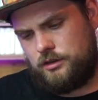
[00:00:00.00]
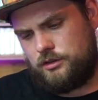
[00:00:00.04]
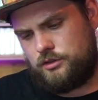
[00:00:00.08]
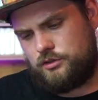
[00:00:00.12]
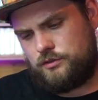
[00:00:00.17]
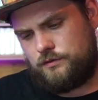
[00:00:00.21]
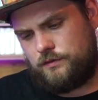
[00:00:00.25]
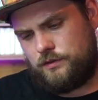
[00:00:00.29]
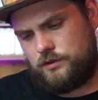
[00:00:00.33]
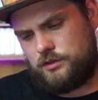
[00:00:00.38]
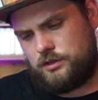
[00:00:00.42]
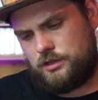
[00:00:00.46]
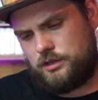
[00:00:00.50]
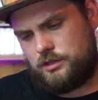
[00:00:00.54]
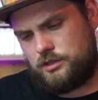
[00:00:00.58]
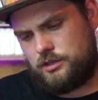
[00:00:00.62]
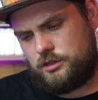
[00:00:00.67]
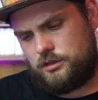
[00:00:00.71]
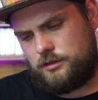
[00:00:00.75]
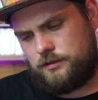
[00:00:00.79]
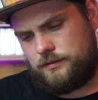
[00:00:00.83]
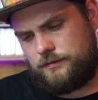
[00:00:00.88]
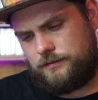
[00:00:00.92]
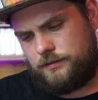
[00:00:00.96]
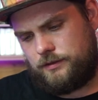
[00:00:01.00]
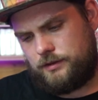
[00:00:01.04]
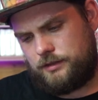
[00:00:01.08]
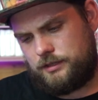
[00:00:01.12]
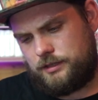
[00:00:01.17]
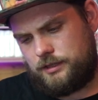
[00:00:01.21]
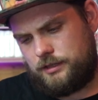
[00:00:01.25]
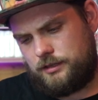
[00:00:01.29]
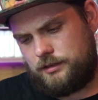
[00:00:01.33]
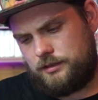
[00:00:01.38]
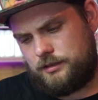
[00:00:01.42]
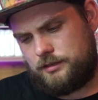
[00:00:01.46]
Just first edition
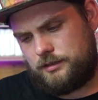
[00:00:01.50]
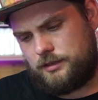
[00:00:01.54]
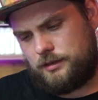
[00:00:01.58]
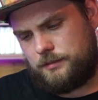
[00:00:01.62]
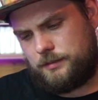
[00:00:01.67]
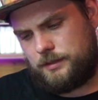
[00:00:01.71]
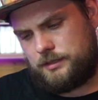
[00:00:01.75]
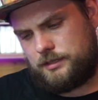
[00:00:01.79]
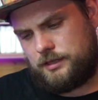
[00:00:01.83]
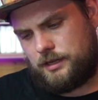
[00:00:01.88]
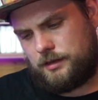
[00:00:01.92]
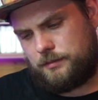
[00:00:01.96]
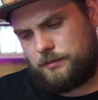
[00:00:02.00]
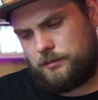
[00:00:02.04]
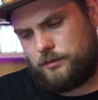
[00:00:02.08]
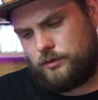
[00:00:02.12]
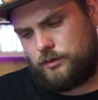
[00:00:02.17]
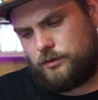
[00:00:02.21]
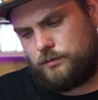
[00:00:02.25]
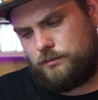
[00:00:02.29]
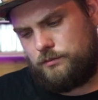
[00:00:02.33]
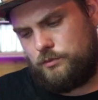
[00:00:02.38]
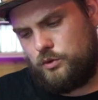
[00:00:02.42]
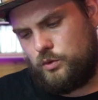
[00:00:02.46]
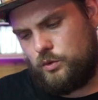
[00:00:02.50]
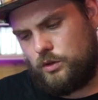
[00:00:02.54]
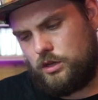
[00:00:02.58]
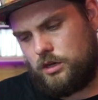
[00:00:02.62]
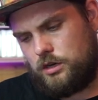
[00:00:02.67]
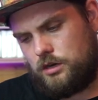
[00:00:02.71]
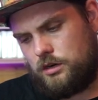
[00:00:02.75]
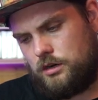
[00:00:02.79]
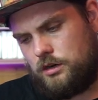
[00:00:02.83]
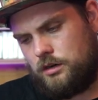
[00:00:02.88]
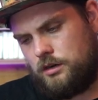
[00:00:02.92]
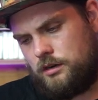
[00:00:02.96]
Fontaine, designed by Zach
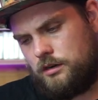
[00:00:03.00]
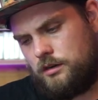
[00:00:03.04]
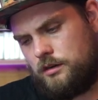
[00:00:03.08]
Mueller.